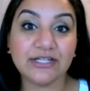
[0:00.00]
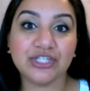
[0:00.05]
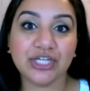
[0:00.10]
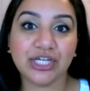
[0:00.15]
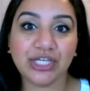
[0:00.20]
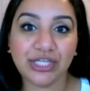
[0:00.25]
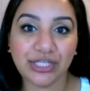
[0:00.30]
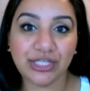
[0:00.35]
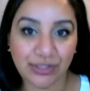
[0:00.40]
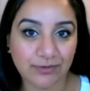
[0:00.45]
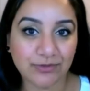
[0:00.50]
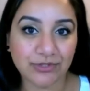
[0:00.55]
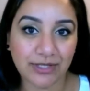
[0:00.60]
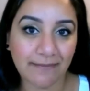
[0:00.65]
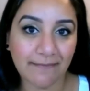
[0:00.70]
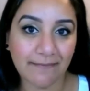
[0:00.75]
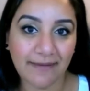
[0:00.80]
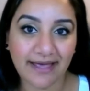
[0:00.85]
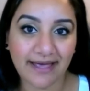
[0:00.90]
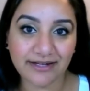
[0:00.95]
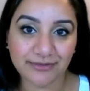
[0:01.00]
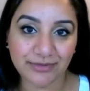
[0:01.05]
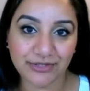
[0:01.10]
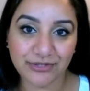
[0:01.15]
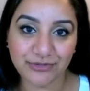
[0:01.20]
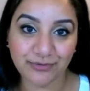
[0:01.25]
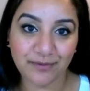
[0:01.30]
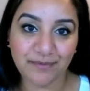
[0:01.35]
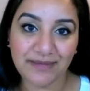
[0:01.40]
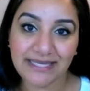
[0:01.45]
a huge impact,
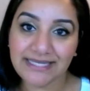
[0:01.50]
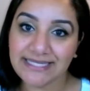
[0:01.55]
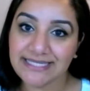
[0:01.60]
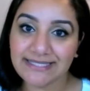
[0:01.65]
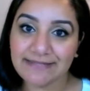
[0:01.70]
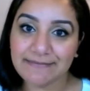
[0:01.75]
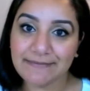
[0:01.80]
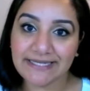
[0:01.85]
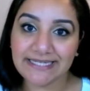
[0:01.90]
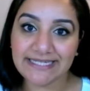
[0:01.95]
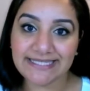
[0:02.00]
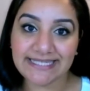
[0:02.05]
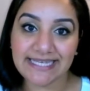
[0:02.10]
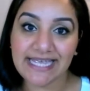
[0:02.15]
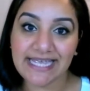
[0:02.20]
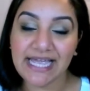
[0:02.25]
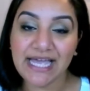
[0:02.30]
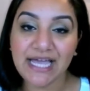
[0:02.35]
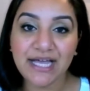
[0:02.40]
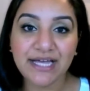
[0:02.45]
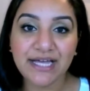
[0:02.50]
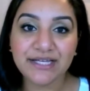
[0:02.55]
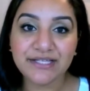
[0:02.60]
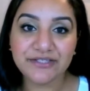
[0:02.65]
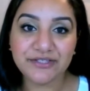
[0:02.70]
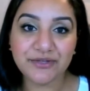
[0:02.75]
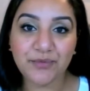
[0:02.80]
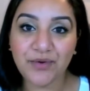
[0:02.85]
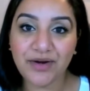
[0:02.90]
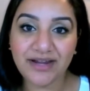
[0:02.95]
which for me is the biggest thing.
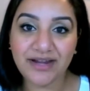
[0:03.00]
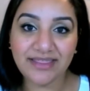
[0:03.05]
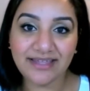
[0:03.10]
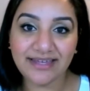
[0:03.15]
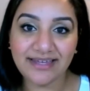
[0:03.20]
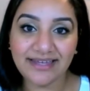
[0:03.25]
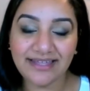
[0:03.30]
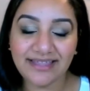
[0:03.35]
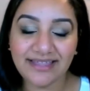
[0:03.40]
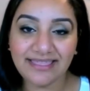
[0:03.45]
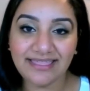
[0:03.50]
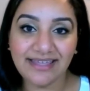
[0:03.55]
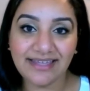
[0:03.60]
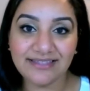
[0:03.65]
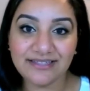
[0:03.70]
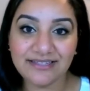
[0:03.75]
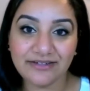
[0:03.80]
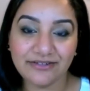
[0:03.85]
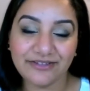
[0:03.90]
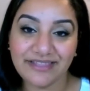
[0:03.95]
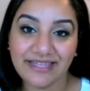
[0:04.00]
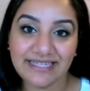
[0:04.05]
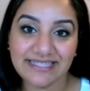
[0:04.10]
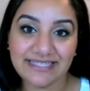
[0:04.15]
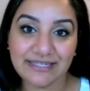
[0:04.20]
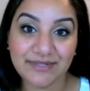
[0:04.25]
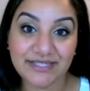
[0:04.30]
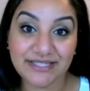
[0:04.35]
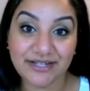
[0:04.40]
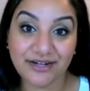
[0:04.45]
So one of the integral things
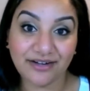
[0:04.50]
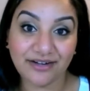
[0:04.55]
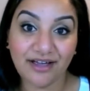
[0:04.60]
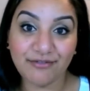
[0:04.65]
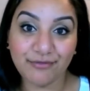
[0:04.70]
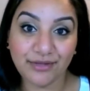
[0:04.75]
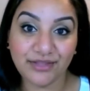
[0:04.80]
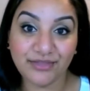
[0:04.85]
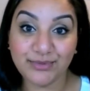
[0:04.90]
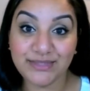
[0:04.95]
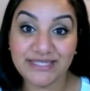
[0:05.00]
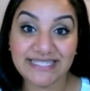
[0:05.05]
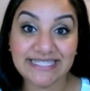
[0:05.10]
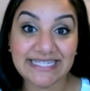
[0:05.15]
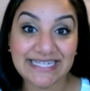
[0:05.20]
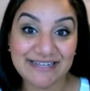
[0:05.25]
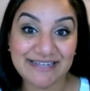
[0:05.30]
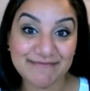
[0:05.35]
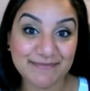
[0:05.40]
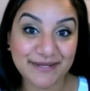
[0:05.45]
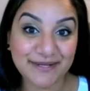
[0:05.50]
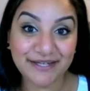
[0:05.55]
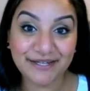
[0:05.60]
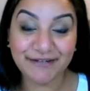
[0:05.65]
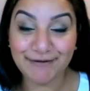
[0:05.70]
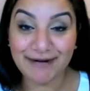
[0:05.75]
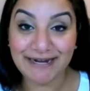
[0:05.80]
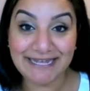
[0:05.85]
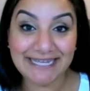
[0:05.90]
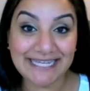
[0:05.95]
that we started off with was sleep,
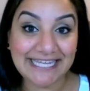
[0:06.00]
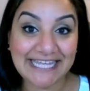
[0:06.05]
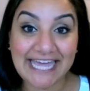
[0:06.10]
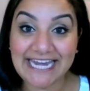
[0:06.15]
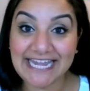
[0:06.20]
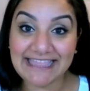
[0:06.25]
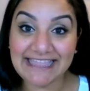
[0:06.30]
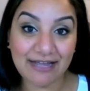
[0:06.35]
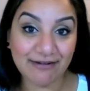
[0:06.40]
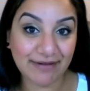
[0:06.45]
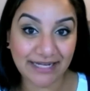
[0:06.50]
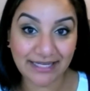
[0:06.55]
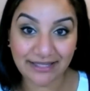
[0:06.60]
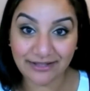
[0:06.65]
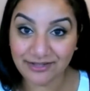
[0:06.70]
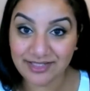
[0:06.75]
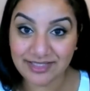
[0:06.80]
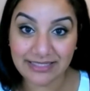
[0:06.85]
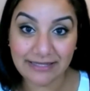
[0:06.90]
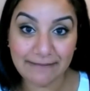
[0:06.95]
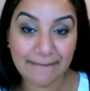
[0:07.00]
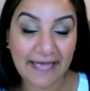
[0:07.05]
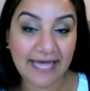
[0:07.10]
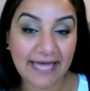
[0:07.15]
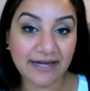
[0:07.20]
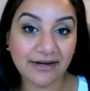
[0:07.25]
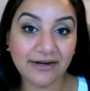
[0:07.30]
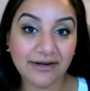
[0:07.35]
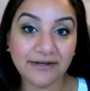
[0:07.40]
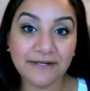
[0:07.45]
right? Getting that regular sleep
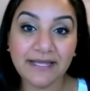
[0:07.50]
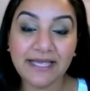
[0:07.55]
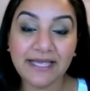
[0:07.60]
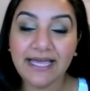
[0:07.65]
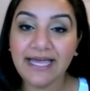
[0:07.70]
pattern,